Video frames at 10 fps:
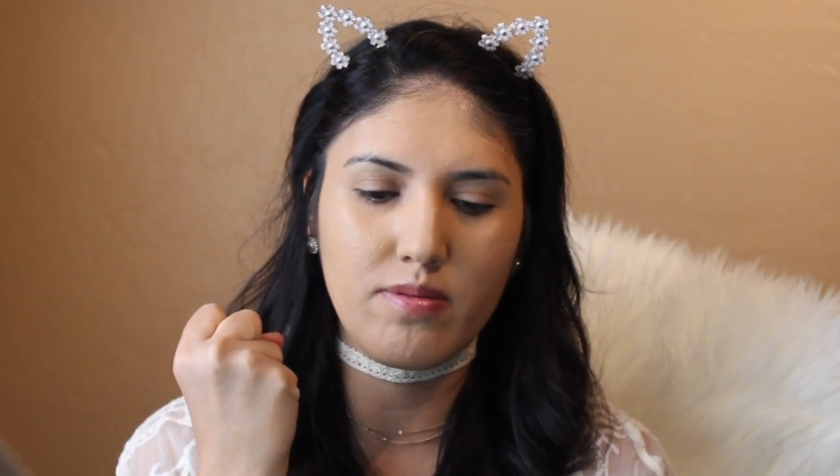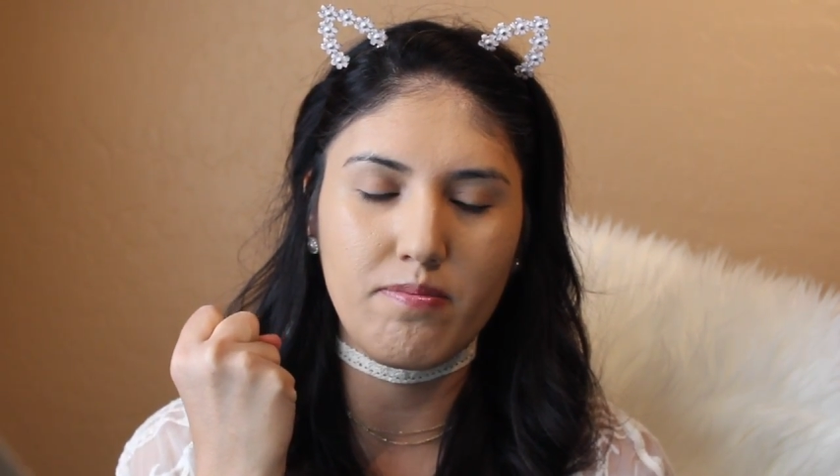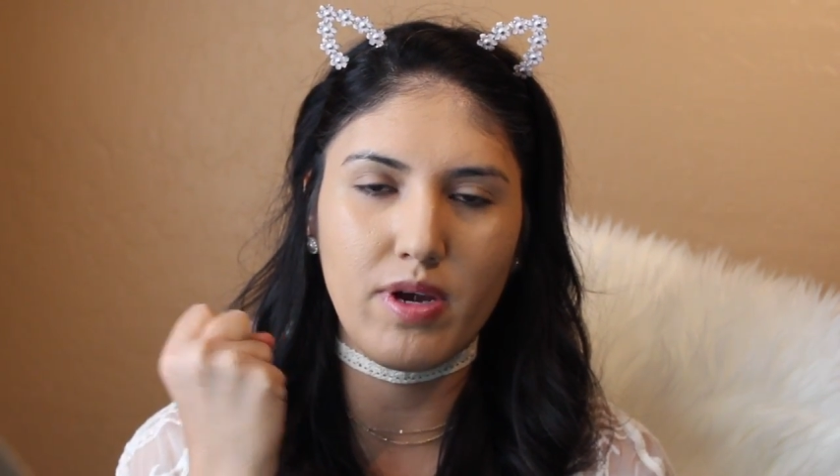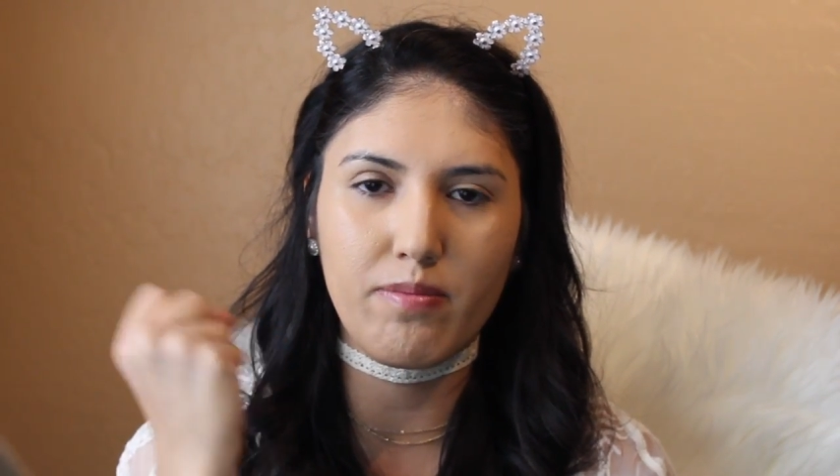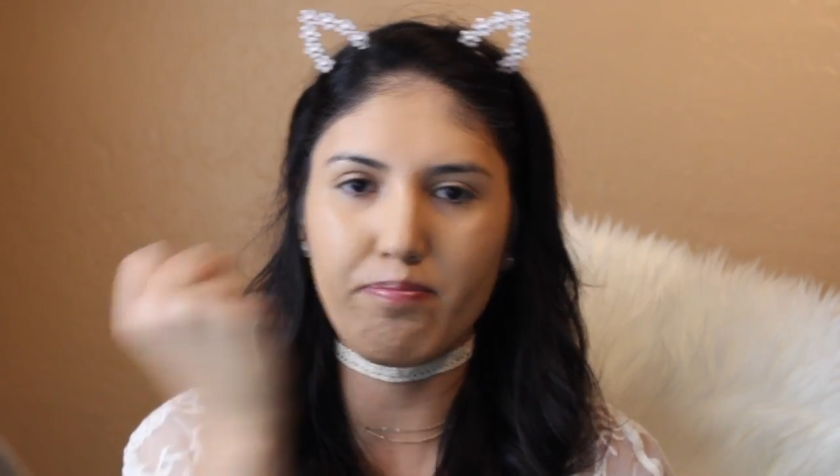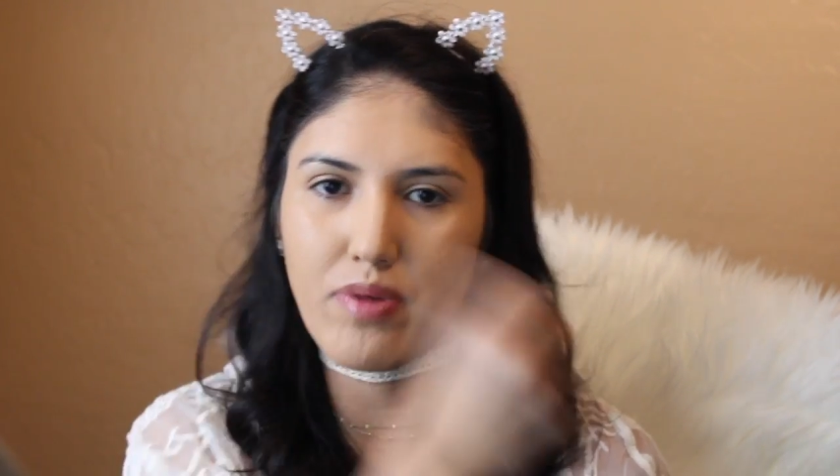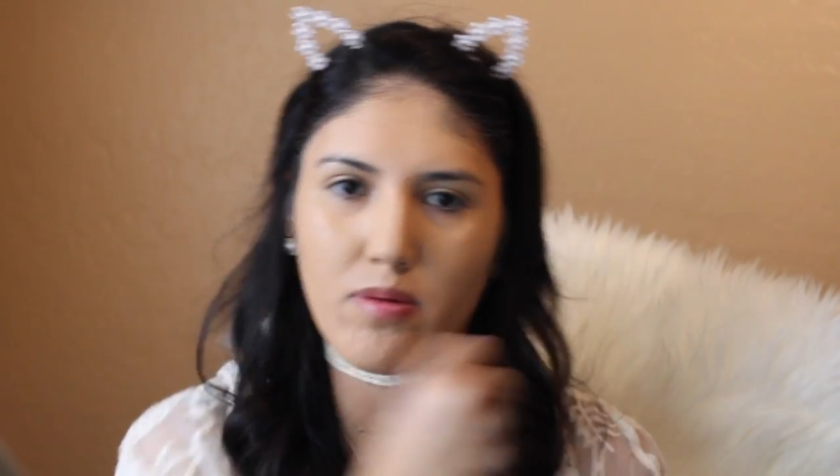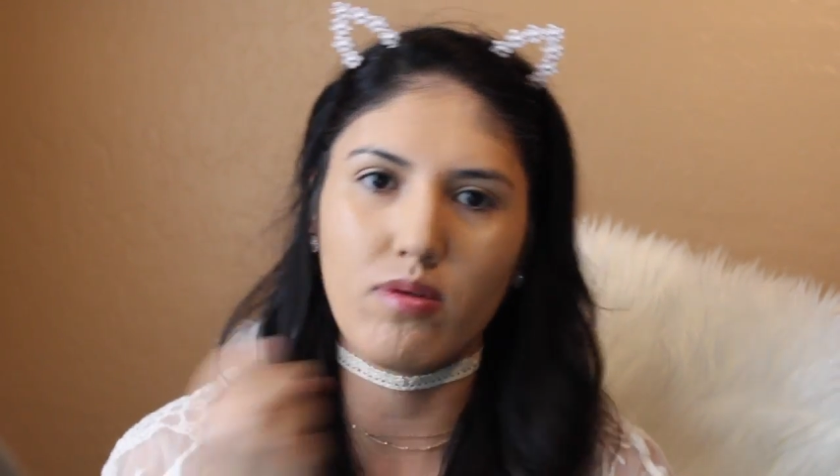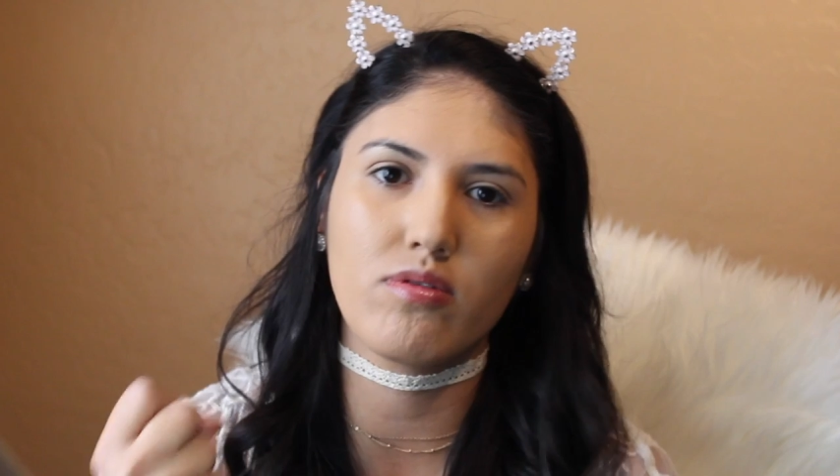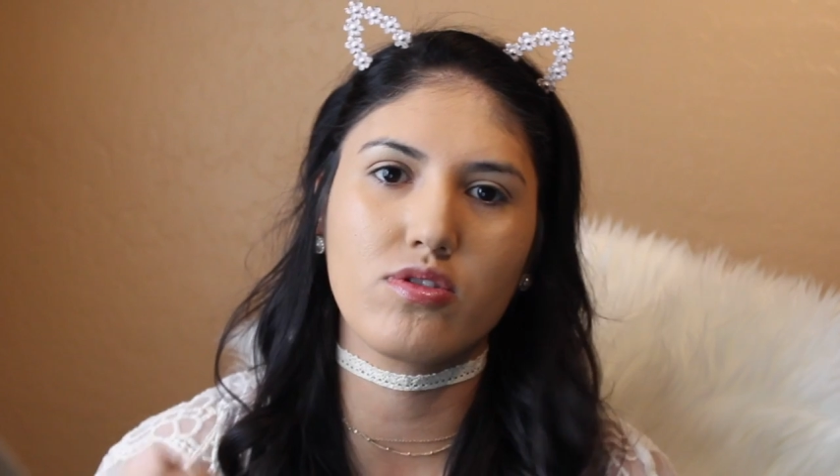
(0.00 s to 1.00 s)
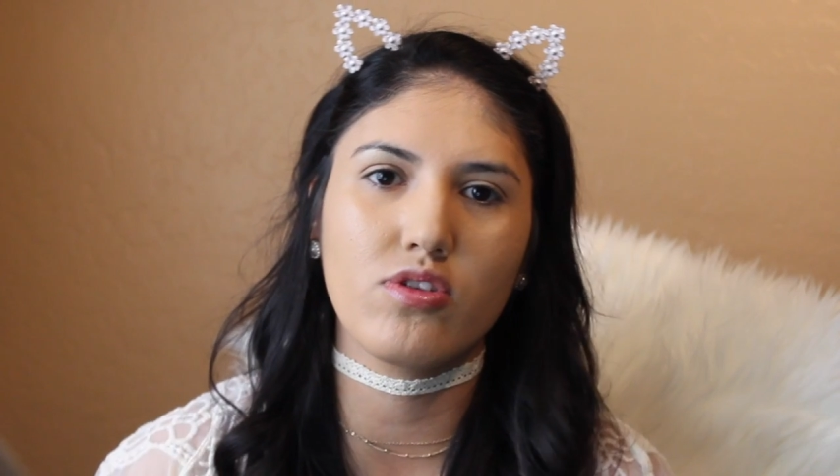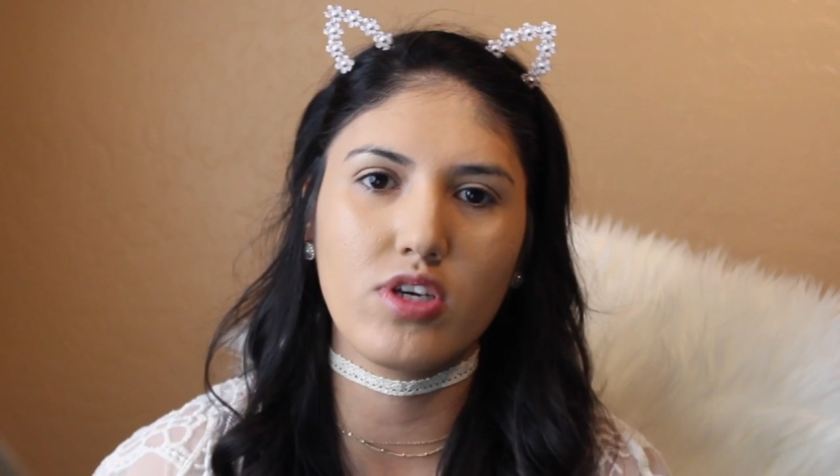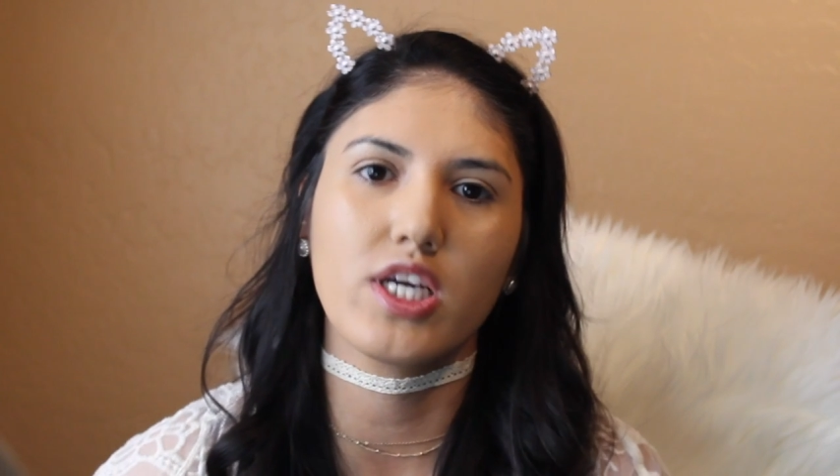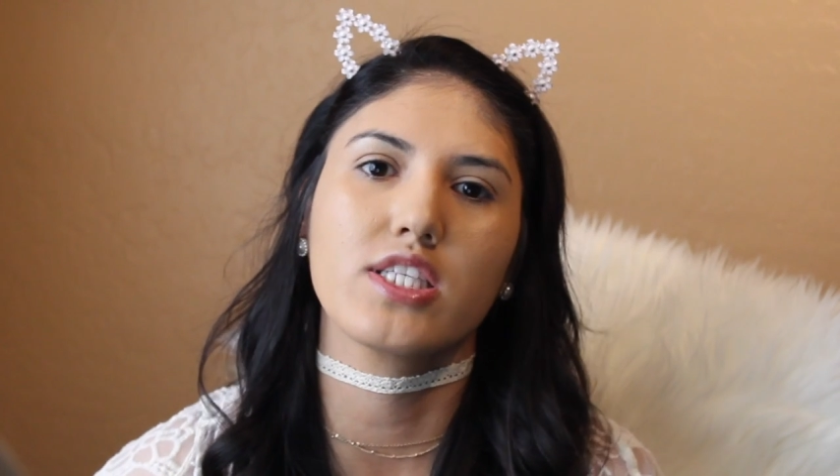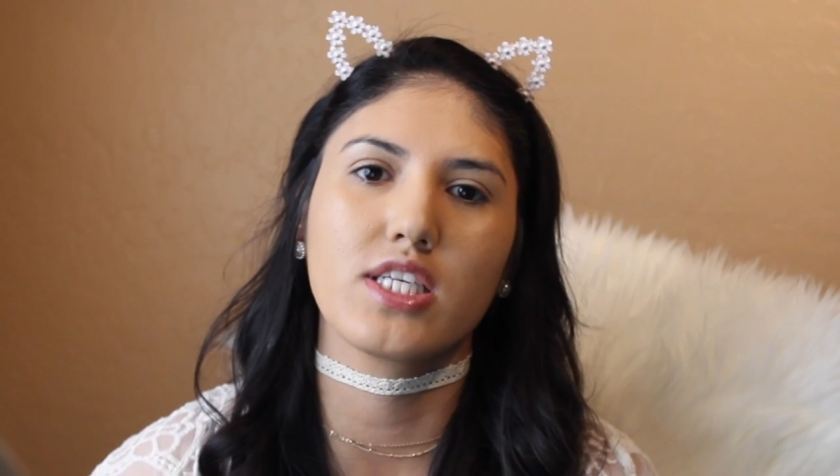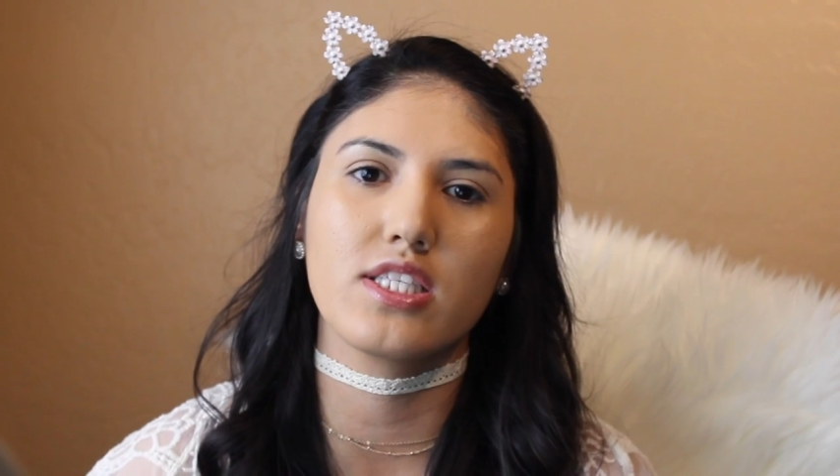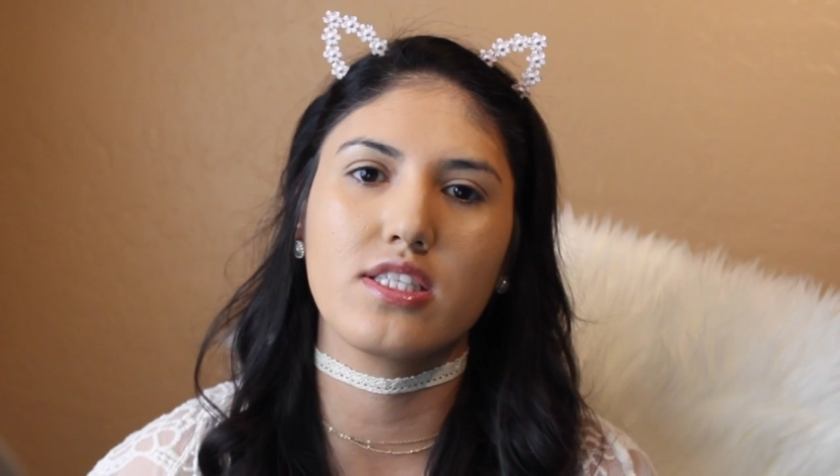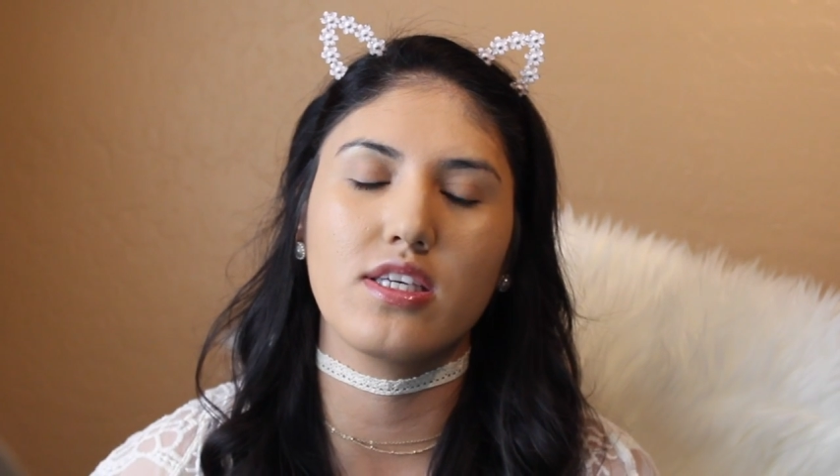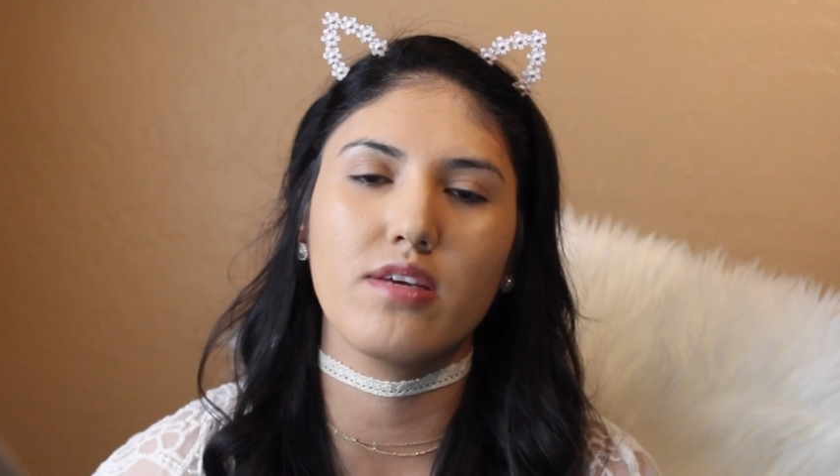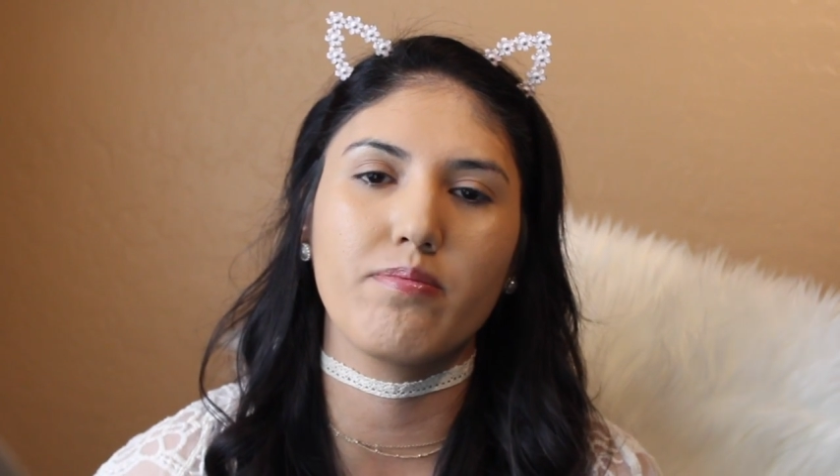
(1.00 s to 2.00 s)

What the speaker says: my bowl so you guys can see